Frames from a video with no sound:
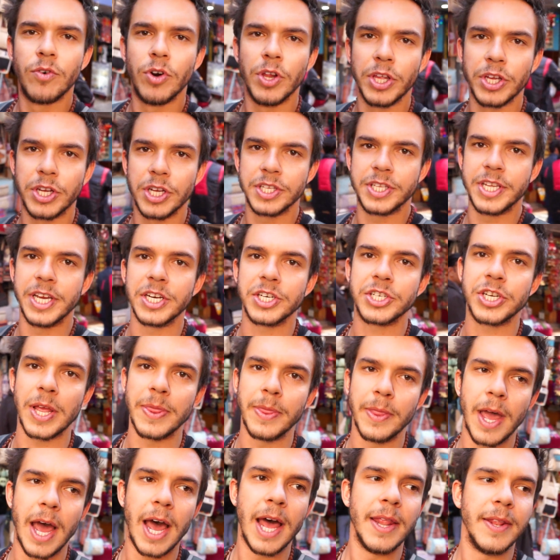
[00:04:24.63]
Really good dish,
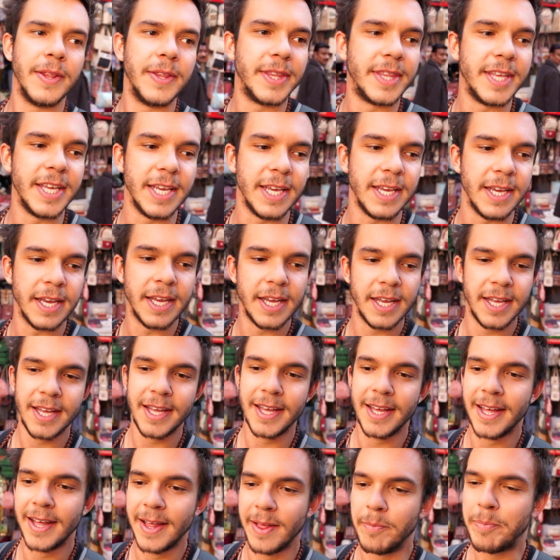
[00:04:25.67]
and the
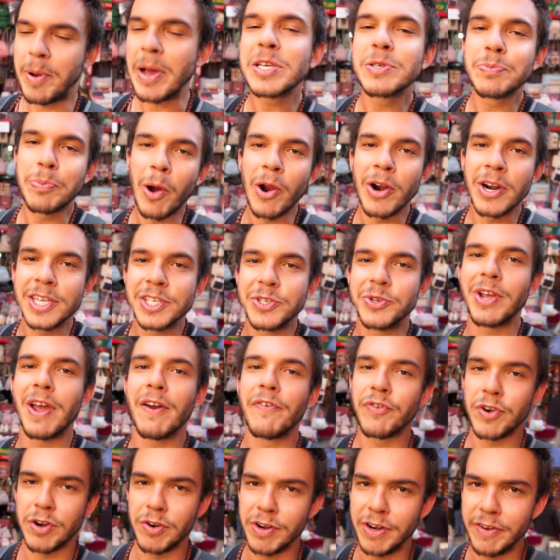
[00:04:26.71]
best part is you get
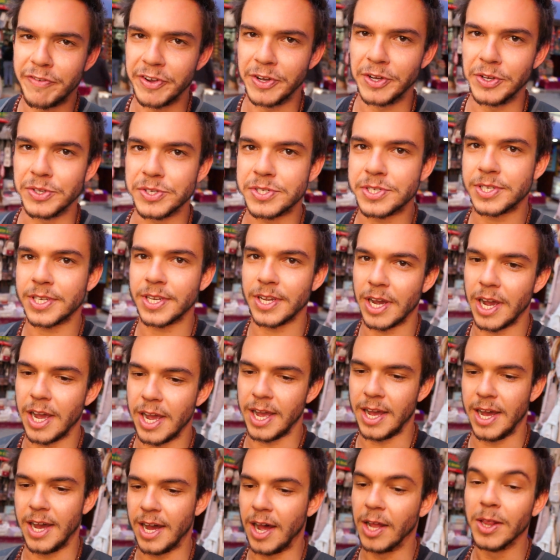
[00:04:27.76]
free refills,
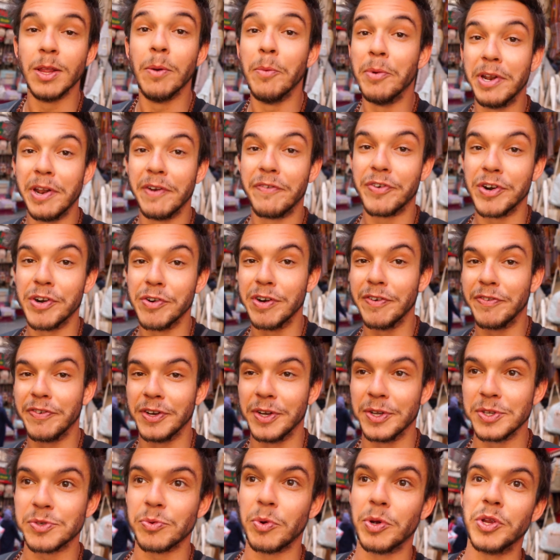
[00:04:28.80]
unlimited free
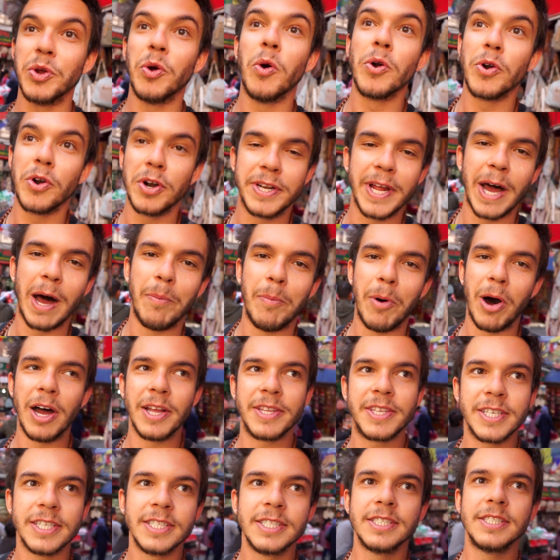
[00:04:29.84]
refills when you order dal
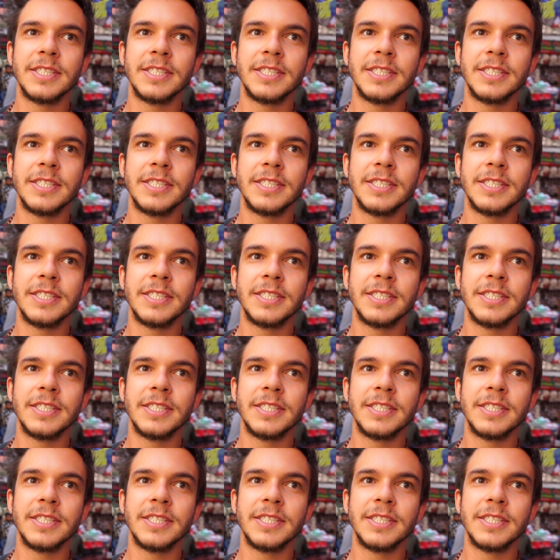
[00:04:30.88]
bhat.